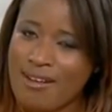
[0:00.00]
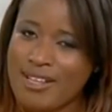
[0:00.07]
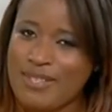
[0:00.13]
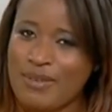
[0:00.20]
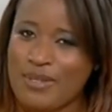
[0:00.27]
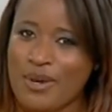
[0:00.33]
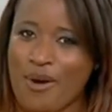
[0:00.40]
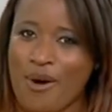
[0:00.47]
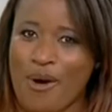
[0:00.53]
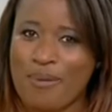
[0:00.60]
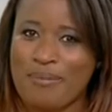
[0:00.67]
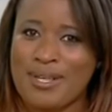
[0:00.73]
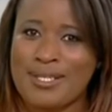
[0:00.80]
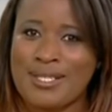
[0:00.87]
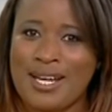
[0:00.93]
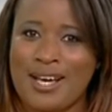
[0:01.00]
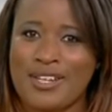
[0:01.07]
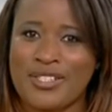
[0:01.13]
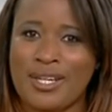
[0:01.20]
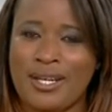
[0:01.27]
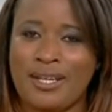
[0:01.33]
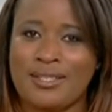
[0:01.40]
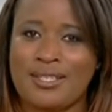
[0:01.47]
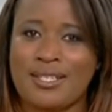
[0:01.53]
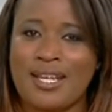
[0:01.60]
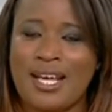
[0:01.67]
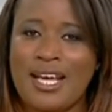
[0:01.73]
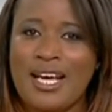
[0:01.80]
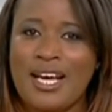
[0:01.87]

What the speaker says: itv.com/London.